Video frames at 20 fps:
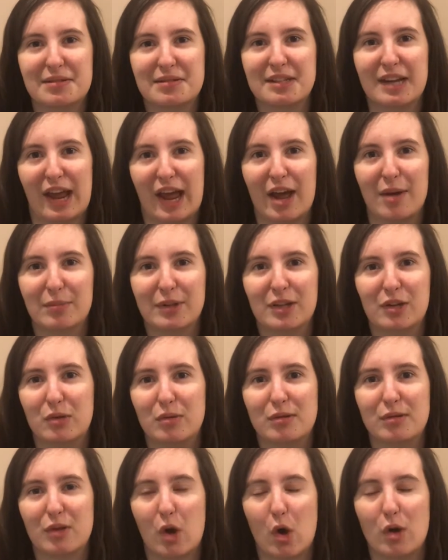Hamlet
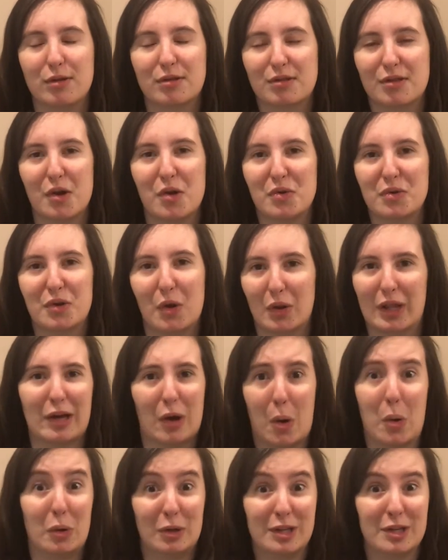who's also, like,
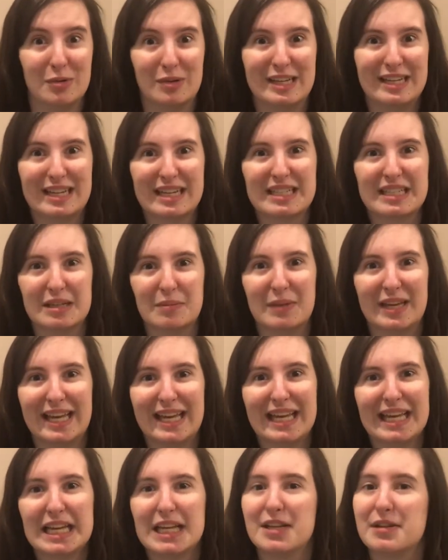wholly unique to
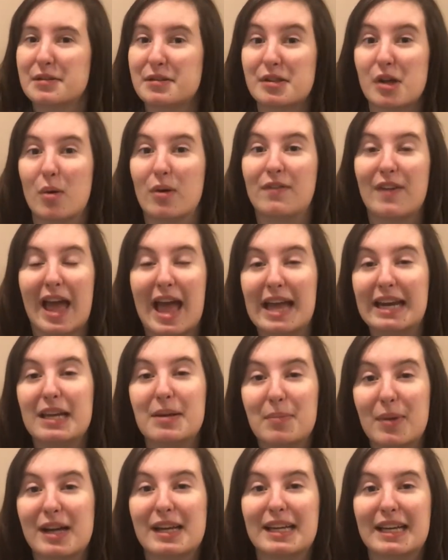me. So if
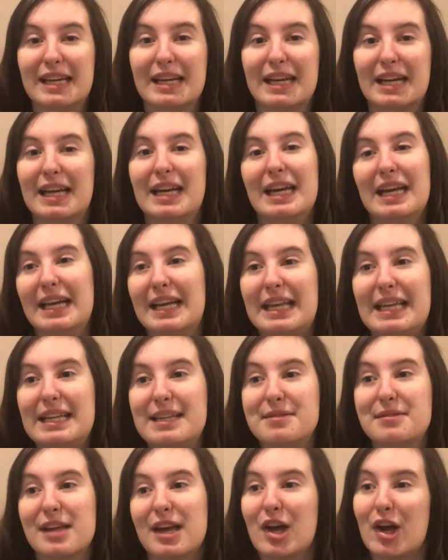anybody
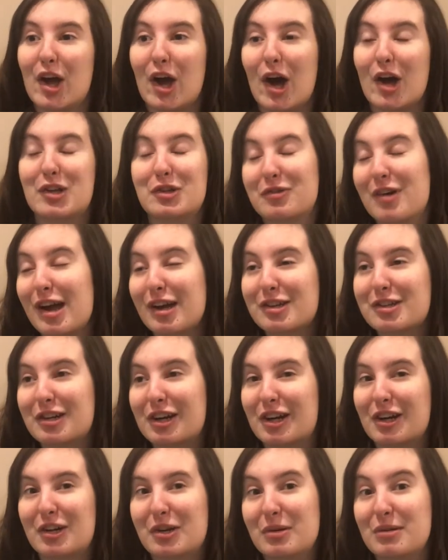is a
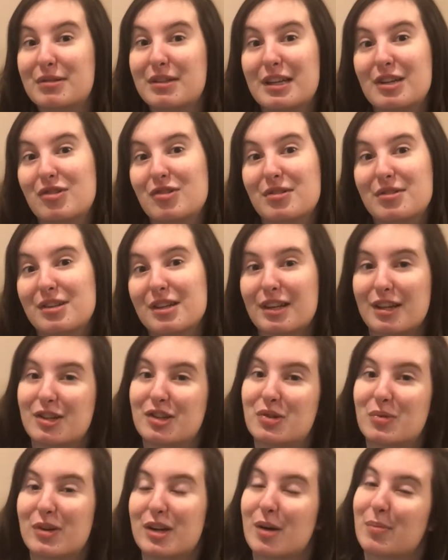director who's interested in
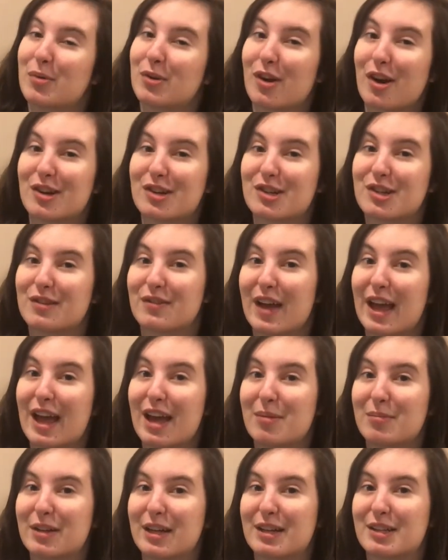doing a production of
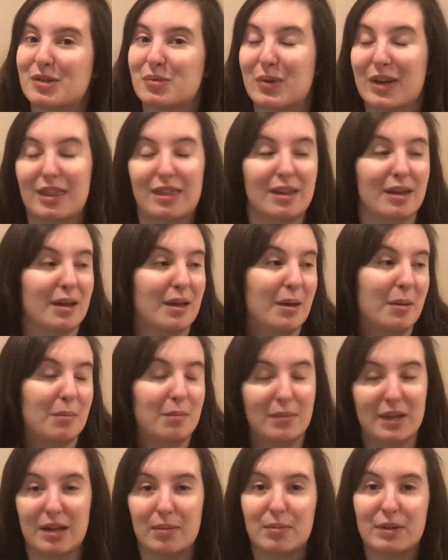Hamlet with
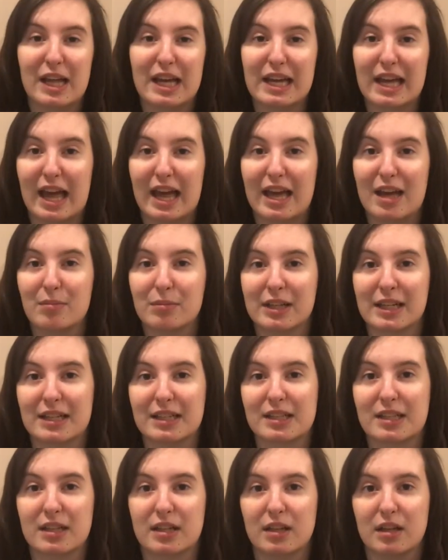me playing
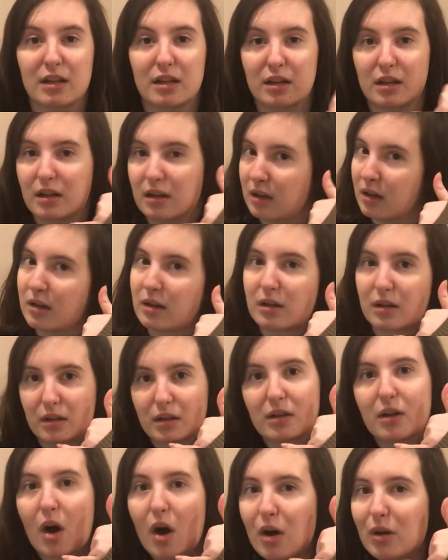Hamlet,
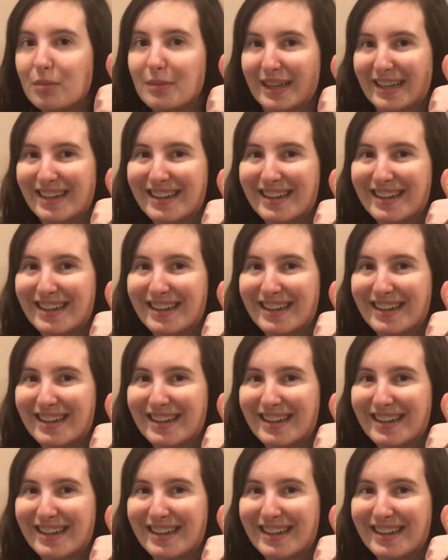call me.